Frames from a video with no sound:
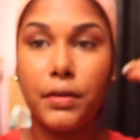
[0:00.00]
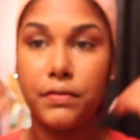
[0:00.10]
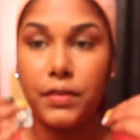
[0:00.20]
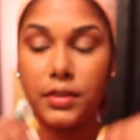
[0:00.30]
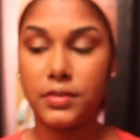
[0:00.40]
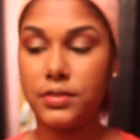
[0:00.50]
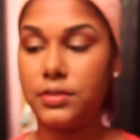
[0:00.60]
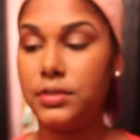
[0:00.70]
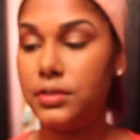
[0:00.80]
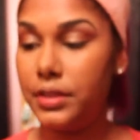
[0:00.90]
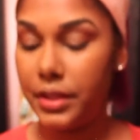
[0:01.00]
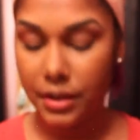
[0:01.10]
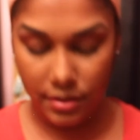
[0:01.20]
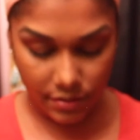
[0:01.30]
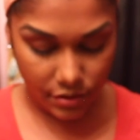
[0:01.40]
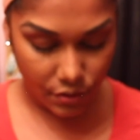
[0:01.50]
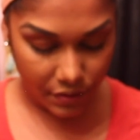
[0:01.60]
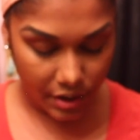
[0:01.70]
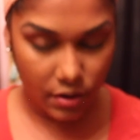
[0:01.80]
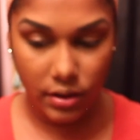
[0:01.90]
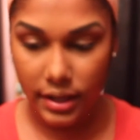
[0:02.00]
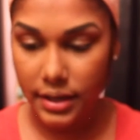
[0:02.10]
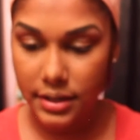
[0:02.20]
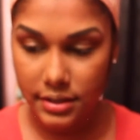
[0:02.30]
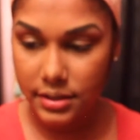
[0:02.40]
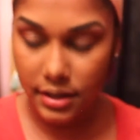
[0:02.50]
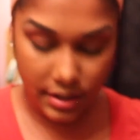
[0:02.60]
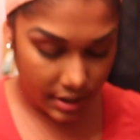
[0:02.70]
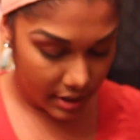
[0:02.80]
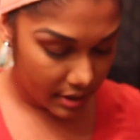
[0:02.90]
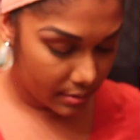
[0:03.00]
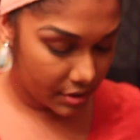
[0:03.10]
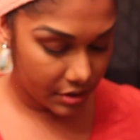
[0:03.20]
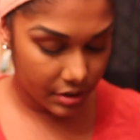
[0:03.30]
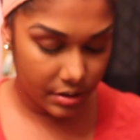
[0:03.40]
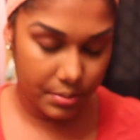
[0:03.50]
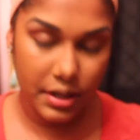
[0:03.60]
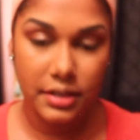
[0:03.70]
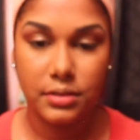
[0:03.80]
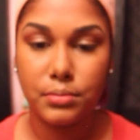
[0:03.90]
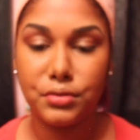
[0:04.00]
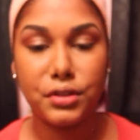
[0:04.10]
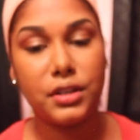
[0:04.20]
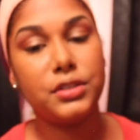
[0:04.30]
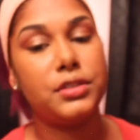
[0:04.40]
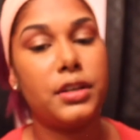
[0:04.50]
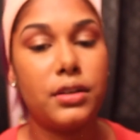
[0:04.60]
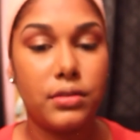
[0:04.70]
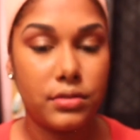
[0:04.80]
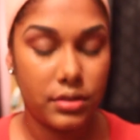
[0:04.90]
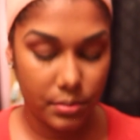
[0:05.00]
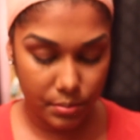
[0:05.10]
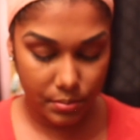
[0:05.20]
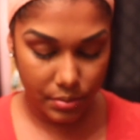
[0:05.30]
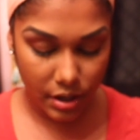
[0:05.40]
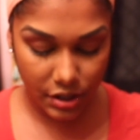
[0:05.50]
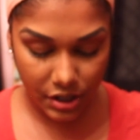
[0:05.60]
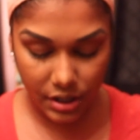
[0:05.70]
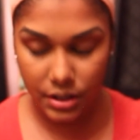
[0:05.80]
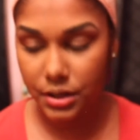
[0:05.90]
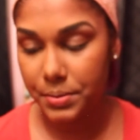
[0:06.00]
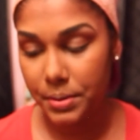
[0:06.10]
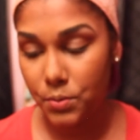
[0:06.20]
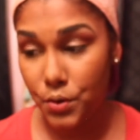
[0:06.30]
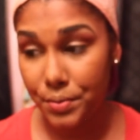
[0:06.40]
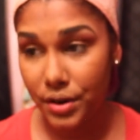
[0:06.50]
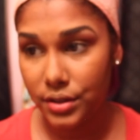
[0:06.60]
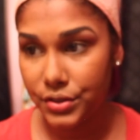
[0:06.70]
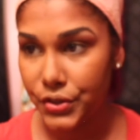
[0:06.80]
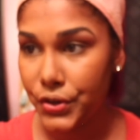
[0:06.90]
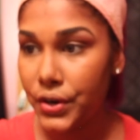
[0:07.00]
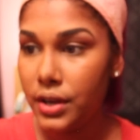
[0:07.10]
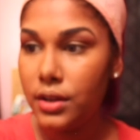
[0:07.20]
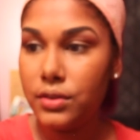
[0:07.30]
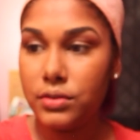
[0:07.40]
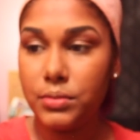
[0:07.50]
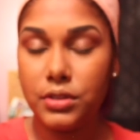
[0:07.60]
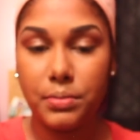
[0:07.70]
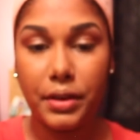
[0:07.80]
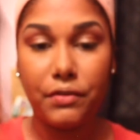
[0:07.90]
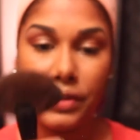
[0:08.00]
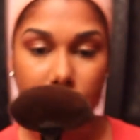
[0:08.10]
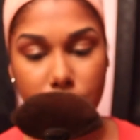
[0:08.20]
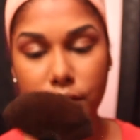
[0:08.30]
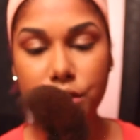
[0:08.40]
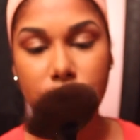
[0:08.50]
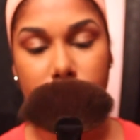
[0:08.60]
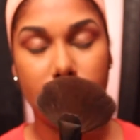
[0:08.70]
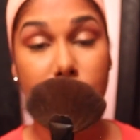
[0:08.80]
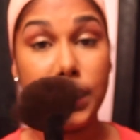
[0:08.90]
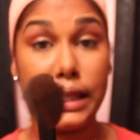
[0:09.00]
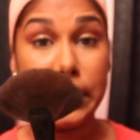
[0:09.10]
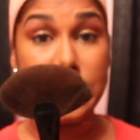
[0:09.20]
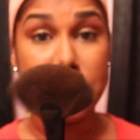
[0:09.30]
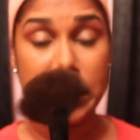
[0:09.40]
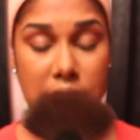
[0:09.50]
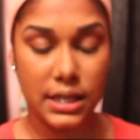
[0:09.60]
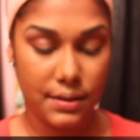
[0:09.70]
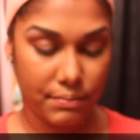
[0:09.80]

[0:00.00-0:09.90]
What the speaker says: My face is, so far all that is done, and I'm just gonna apply some blush now. Some blush and a little bit more bronzer. I'm gonna use a big fan brush like this.